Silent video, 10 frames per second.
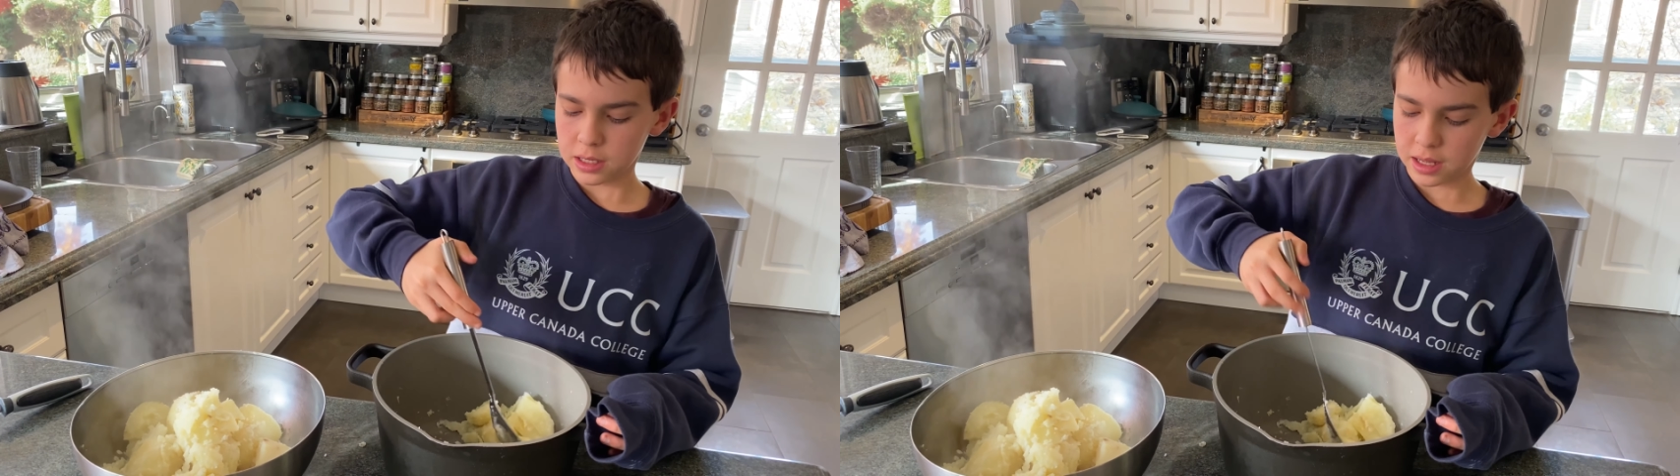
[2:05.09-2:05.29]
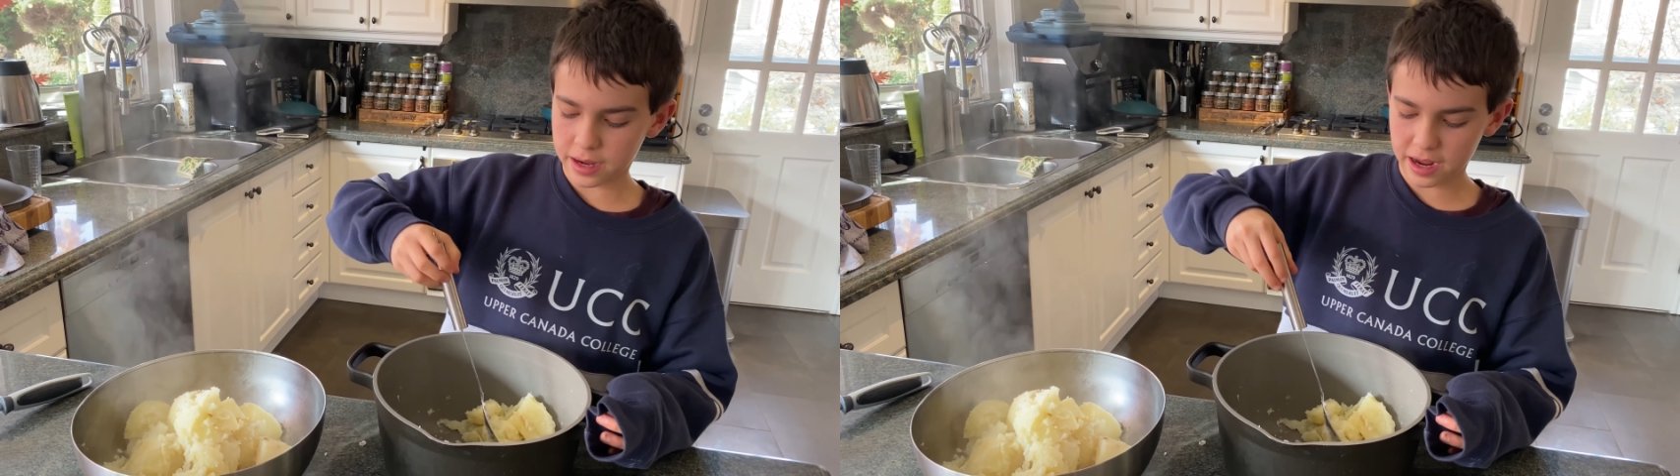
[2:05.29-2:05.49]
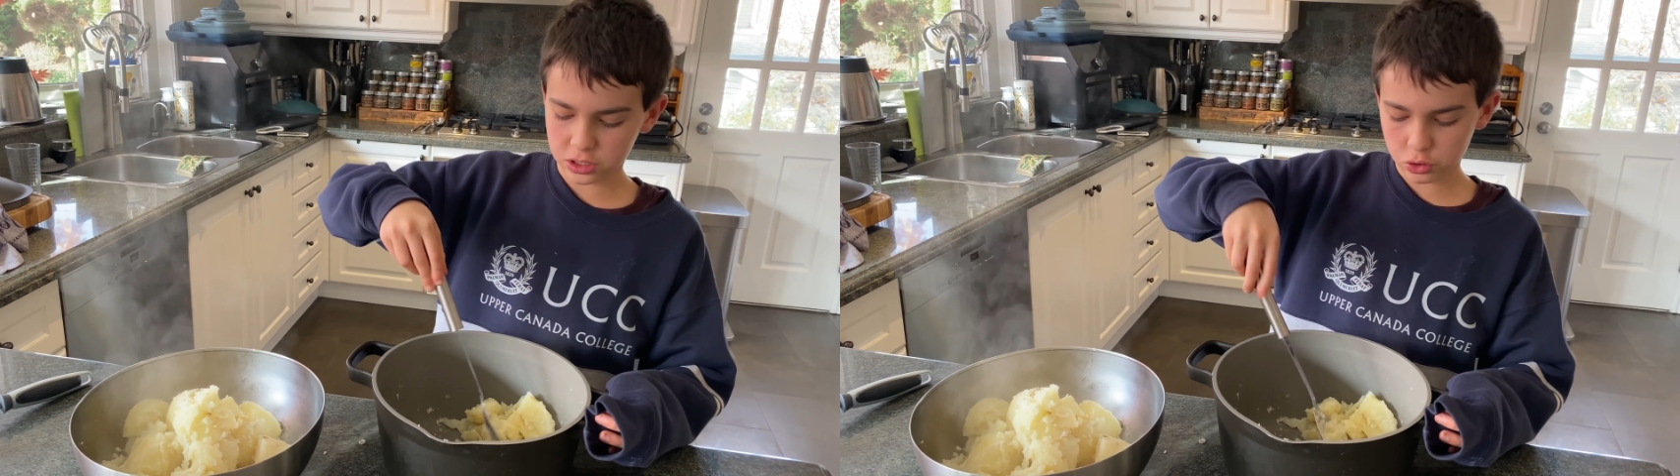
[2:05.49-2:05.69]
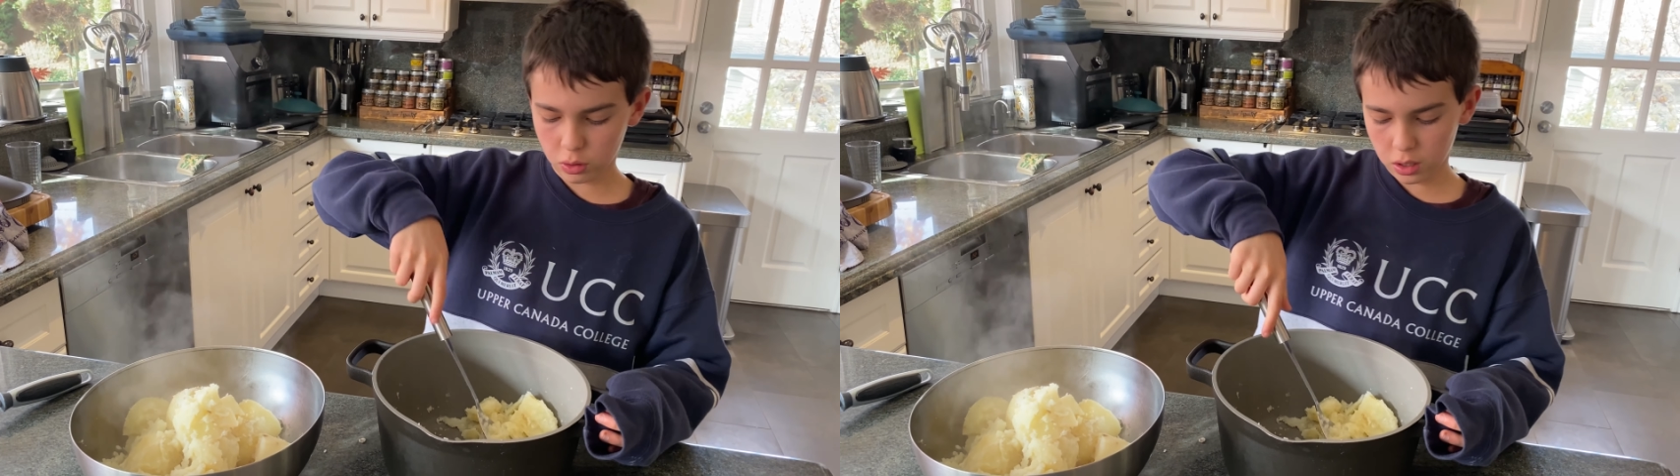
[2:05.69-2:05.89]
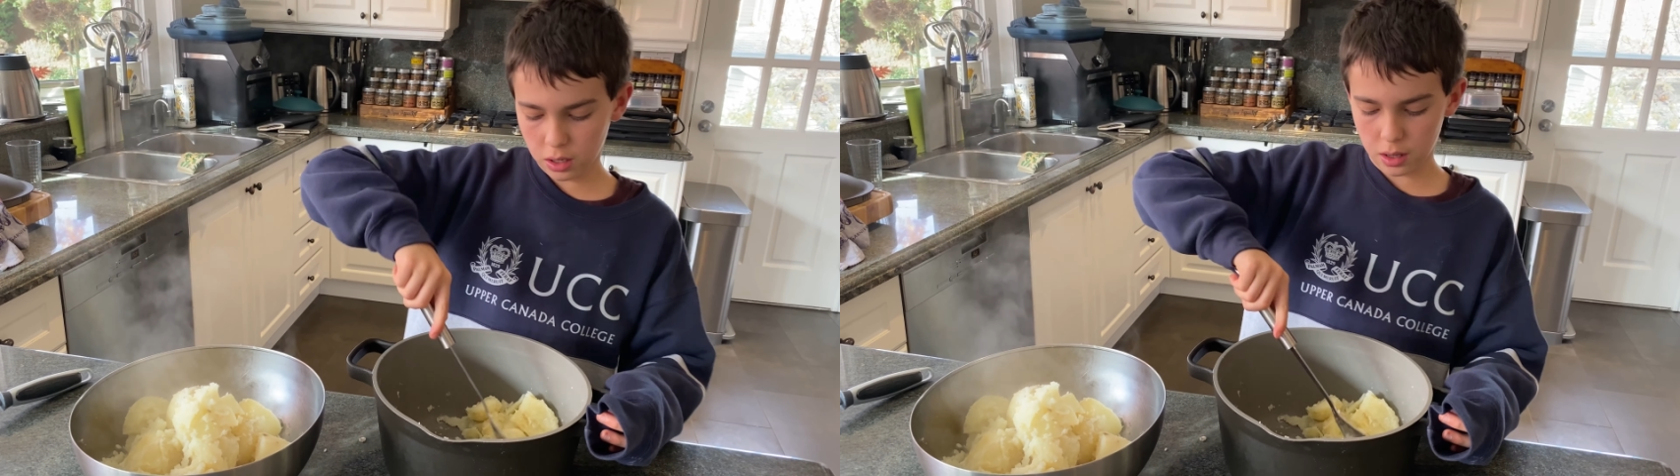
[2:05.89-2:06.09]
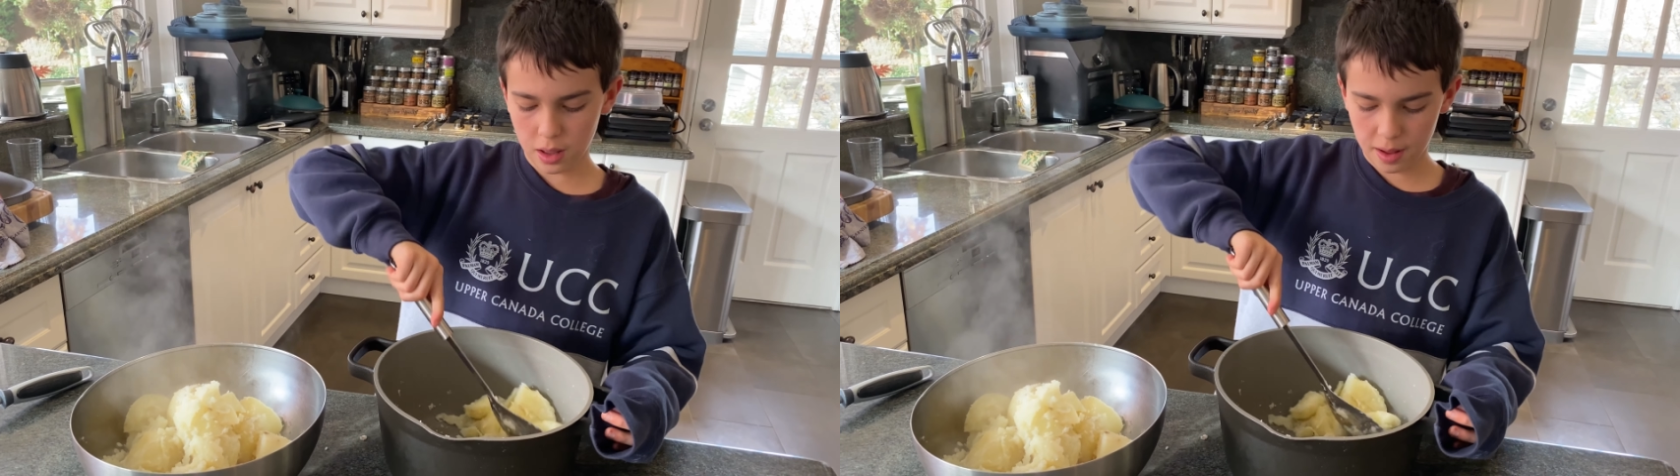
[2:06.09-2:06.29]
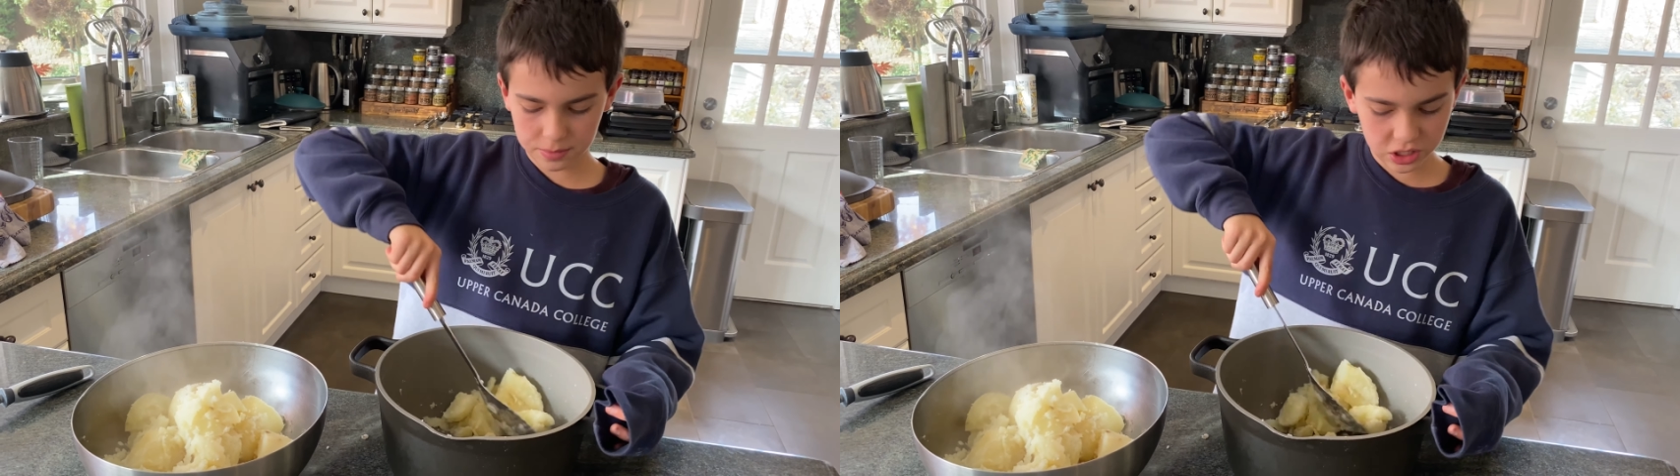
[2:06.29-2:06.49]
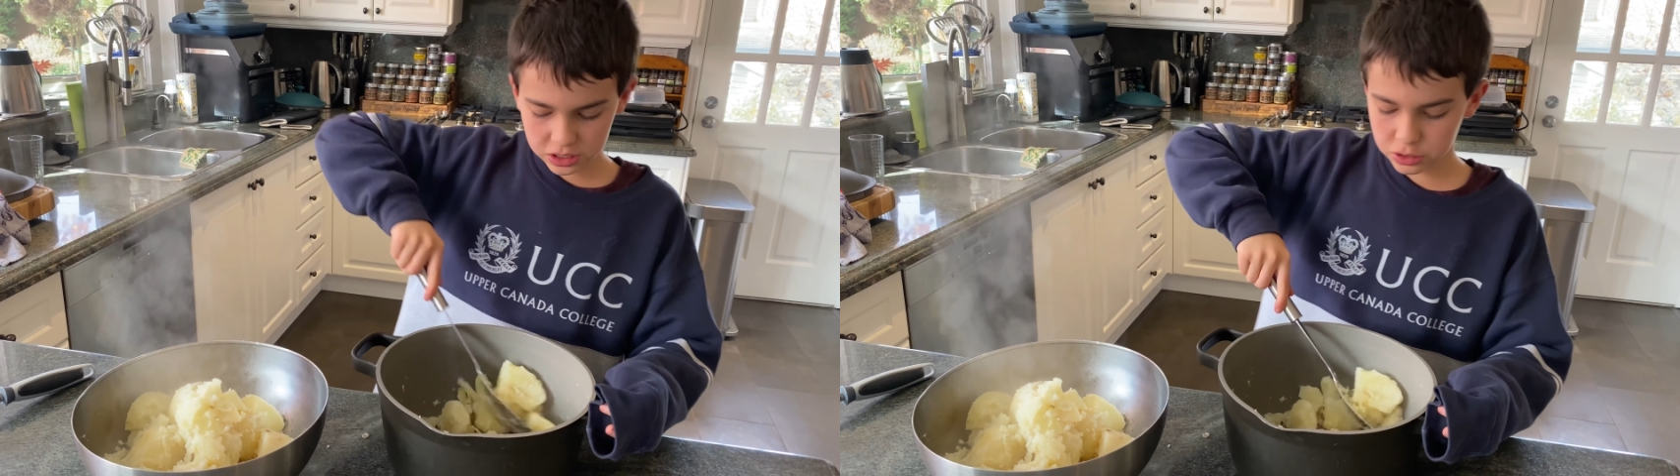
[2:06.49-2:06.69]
just